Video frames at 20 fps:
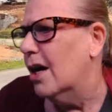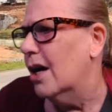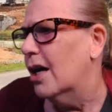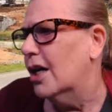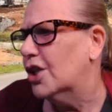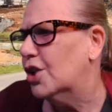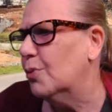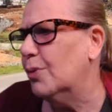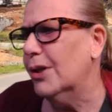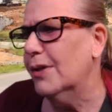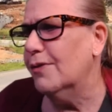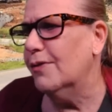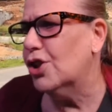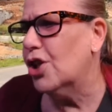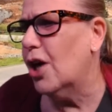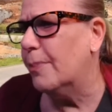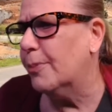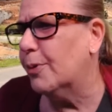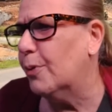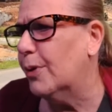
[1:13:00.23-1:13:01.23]
She wouldn't have
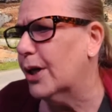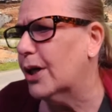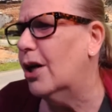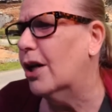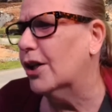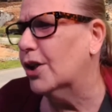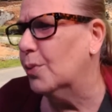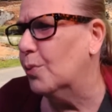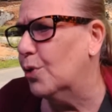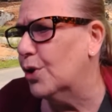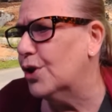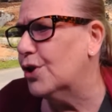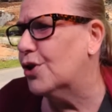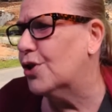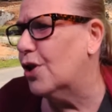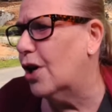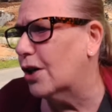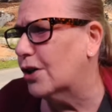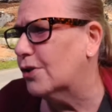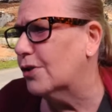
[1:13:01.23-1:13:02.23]
stopped at one o'clock in the morning to
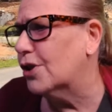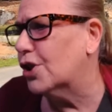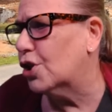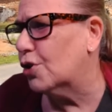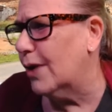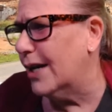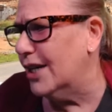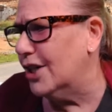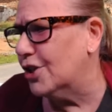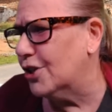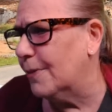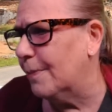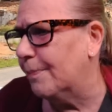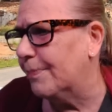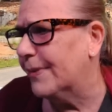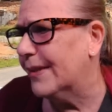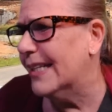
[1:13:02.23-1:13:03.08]
talk to a stranger.